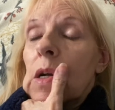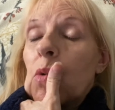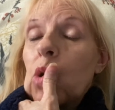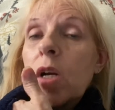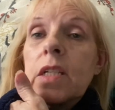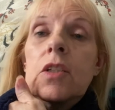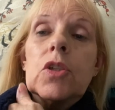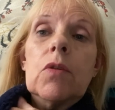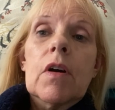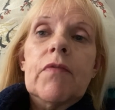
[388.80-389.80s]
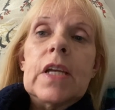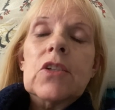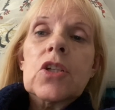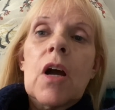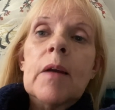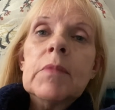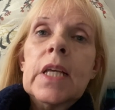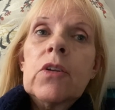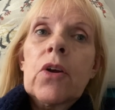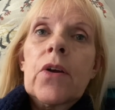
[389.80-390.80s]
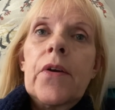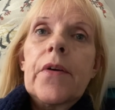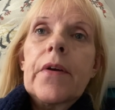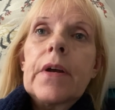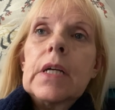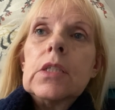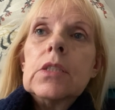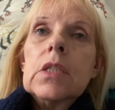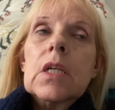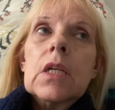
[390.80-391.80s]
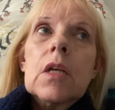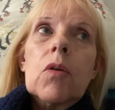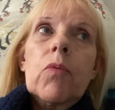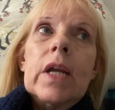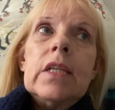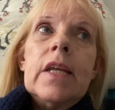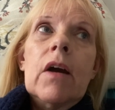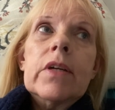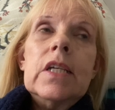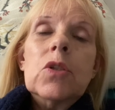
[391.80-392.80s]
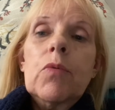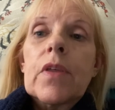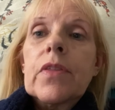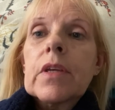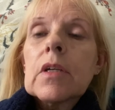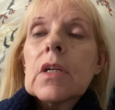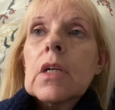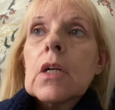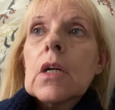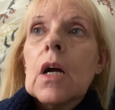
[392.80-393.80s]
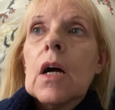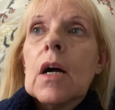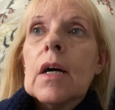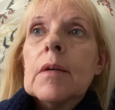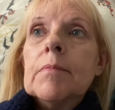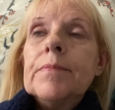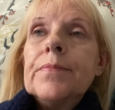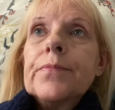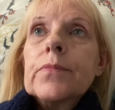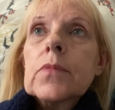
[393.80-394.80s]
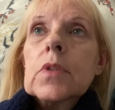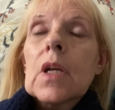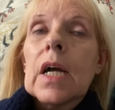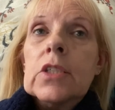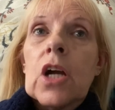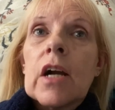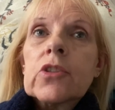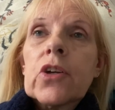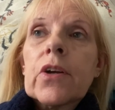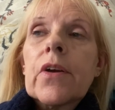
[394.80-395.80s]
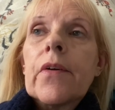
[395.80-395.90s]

we're going to do a FaceTime later. Right now, he's with um, a doctor.